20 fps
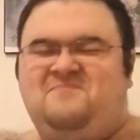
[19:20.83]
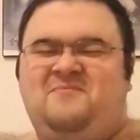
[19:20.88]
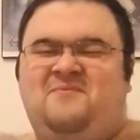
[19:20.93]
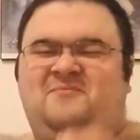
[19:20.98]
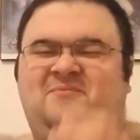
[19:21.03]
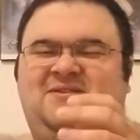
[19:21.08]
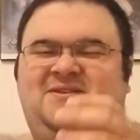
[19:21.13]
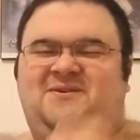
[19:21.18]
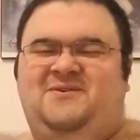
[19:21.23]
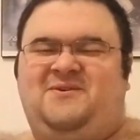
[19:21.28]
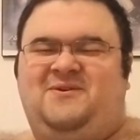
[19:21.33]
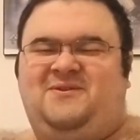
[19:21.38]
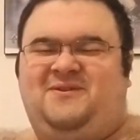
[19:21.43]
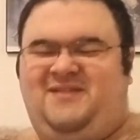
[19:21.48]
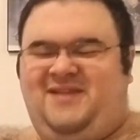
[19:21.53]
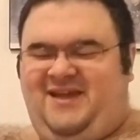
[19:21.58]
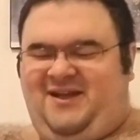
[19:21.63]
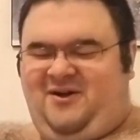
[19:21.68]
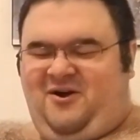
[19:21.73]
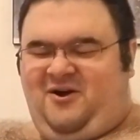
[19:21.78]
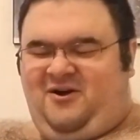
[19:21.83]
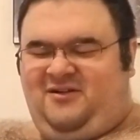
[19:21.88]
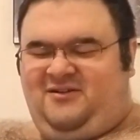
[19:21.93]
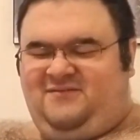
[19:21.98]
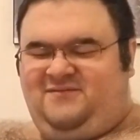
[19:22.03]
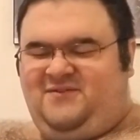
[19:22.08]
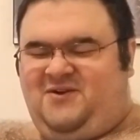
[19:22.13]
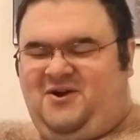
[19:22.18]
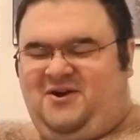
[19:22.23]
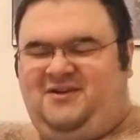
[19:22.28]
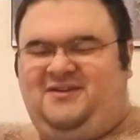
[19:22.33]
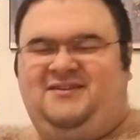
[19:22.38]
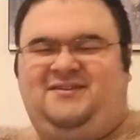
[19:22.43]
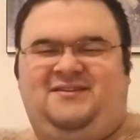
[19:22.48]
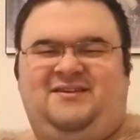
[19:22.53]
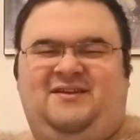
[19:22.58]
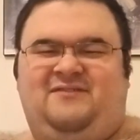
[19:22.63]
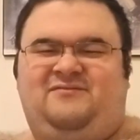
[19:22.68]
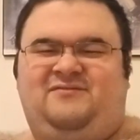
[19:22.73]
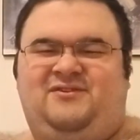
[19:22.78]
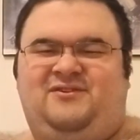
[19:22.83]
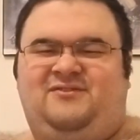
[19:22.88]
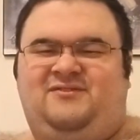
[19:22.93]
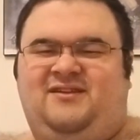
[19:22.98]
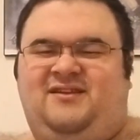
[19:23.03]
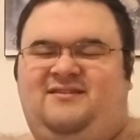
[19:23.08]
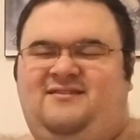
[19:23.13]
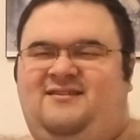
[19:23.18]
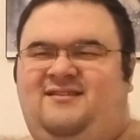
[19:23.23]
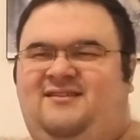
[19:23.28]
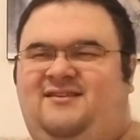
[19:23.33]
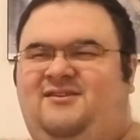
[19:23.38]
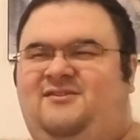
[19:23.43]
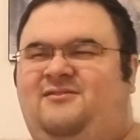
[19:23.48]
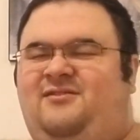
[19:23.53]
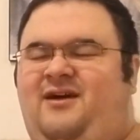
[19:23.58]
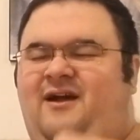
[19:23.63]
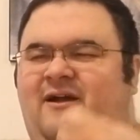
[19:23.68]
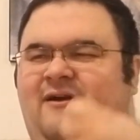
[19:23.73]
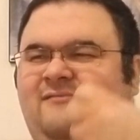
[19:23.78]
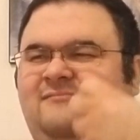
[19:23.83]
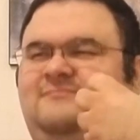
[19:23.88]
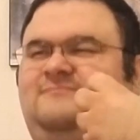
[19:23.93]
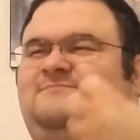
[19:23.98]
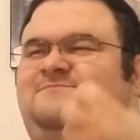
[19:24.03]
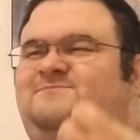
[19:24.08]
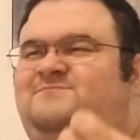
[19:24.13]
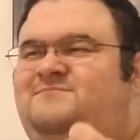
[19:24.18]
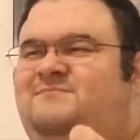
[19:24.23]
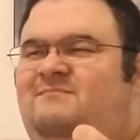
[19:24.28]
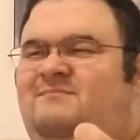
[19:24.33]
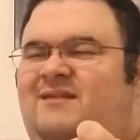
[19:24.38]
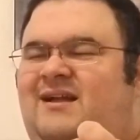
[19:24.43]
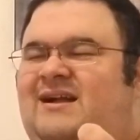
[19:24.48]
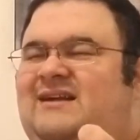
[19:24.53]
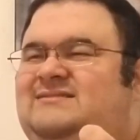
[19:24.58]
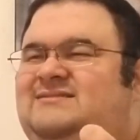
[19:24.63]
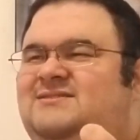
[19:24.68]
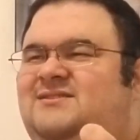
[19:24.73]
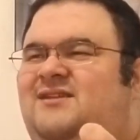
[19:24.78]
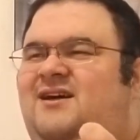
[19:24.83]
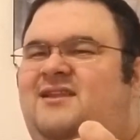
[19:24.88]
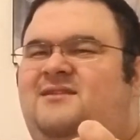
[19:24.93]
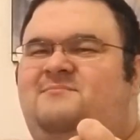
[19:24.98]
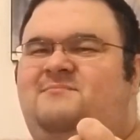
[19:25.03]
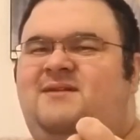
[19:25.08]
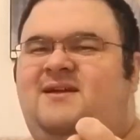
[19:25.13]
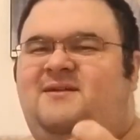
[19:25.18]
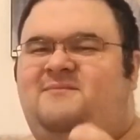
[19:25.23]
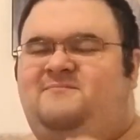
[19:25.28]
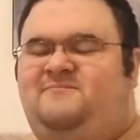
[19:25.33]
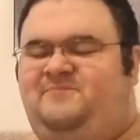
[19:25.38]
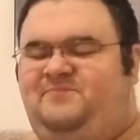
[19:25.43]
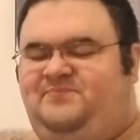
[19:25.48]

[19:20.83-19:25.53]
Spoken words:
when you go to like Olive Garden and after you're done eating, you're like, that's a lot of mint.